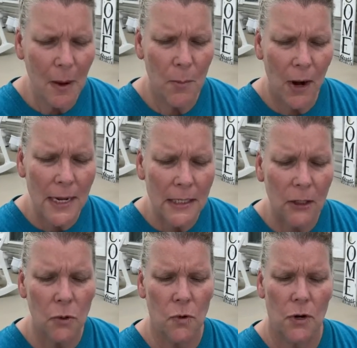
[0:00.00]
"Praise
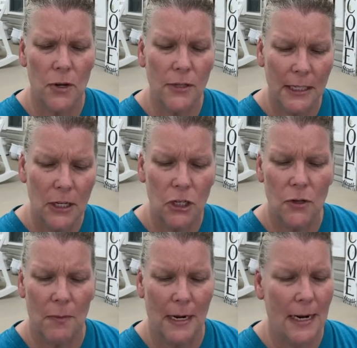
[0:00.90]
the Lord who sent you
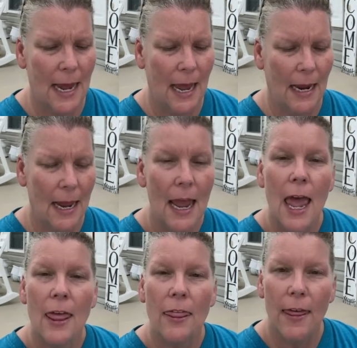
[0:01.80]
to me today.
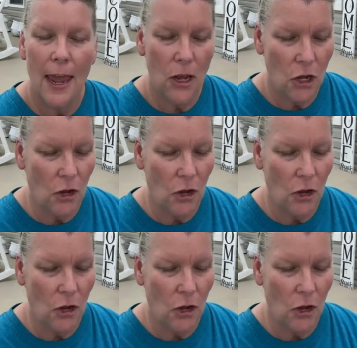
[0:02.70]
Thank